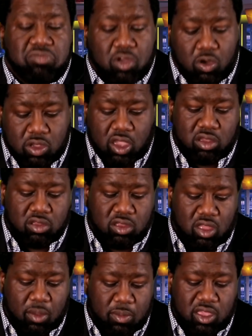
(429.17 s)
Okay.
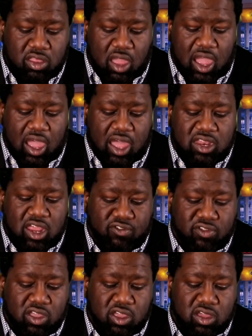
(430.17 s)
I mean, I, I
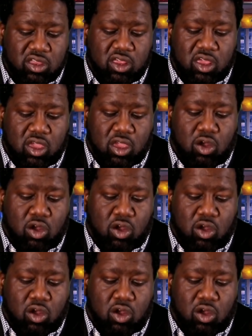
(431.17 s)
definitely could